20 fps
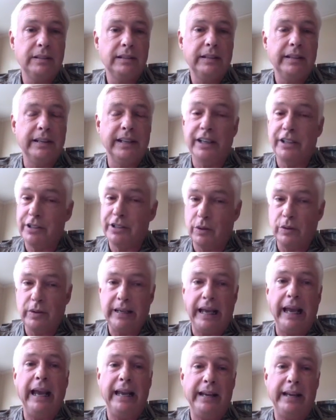and it's
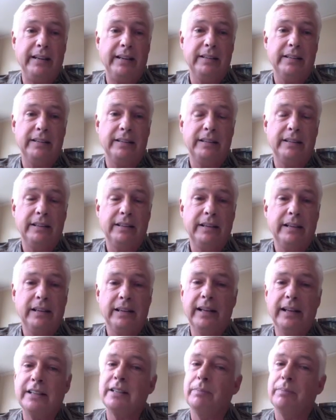okay.
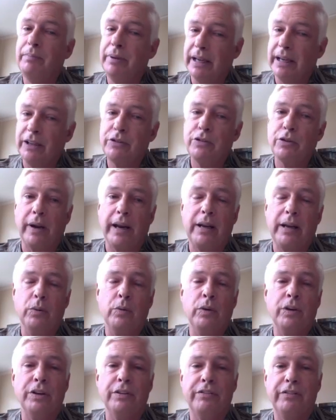That's a big trait
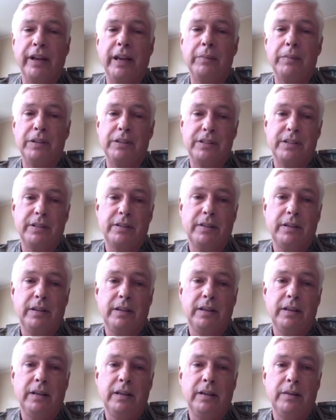when you're famous,
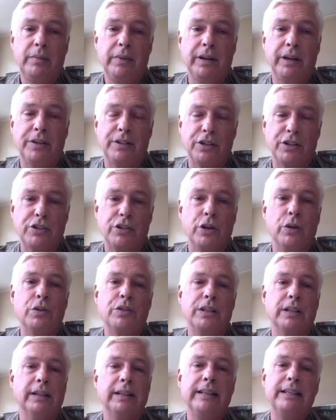because it shows
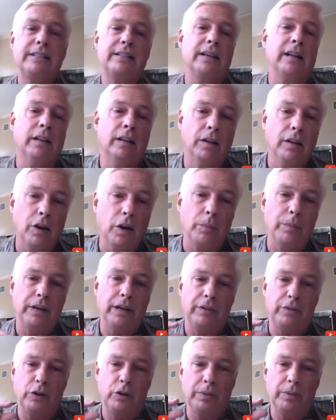at least a little bit
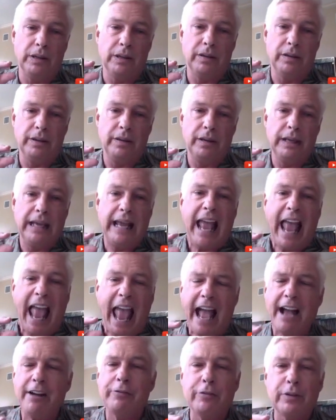of humility.
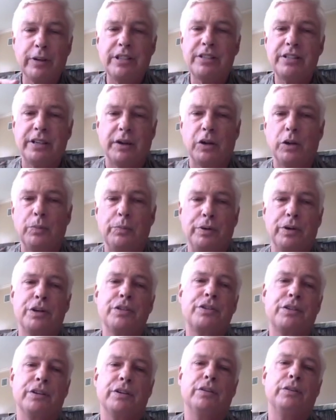Every single
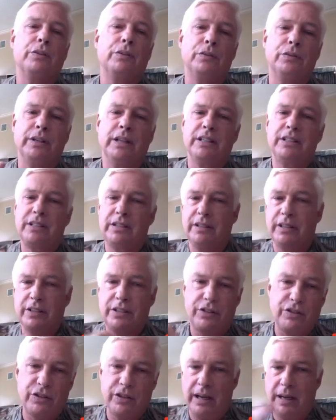person who does this
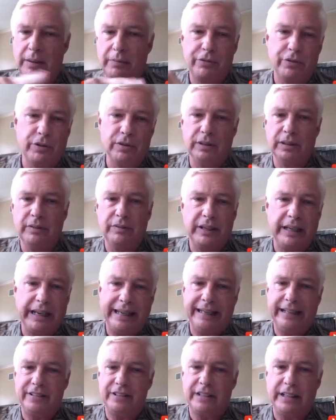job for a living
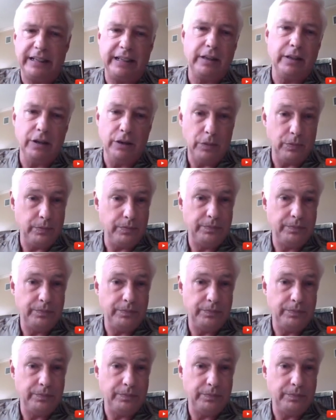has an ego.